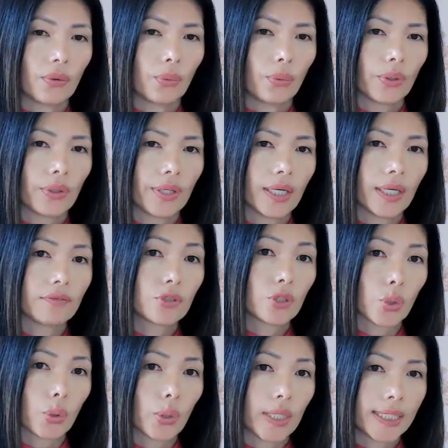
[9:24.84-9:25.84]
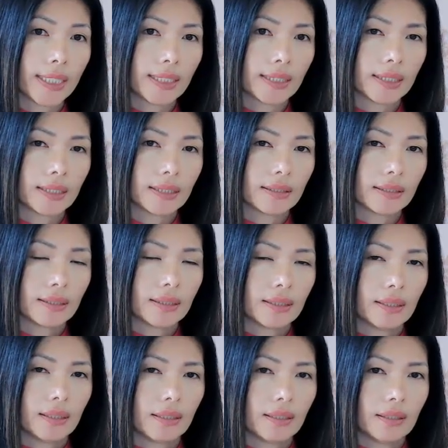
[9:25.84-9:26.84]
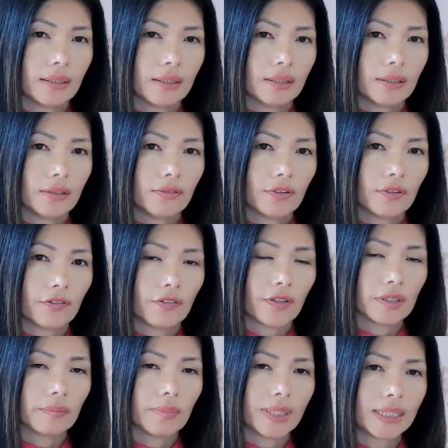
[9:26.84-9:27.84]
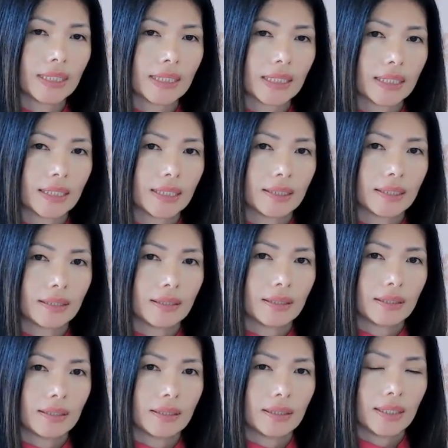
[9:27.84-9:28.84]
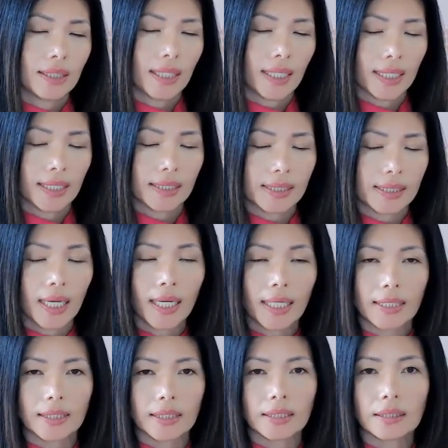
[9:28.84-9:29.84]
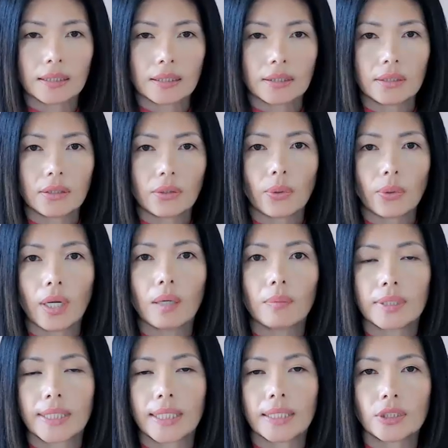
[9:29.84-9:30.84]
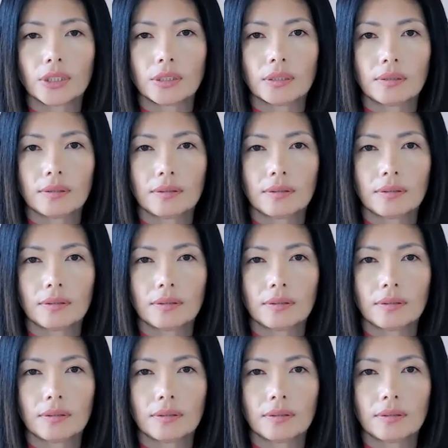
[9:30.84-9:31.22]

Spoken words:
Were they of joy, fulfillment, anxiety, or obligation?